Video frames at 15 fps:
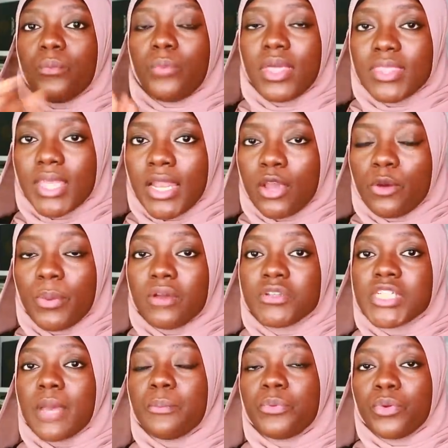with a little bit
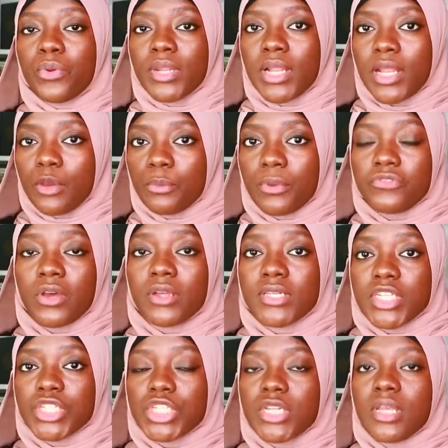of shampoo and a little bit of
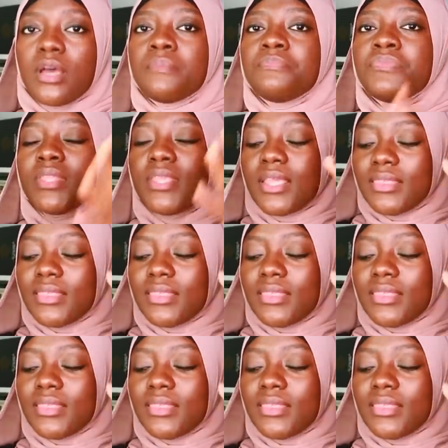conditioner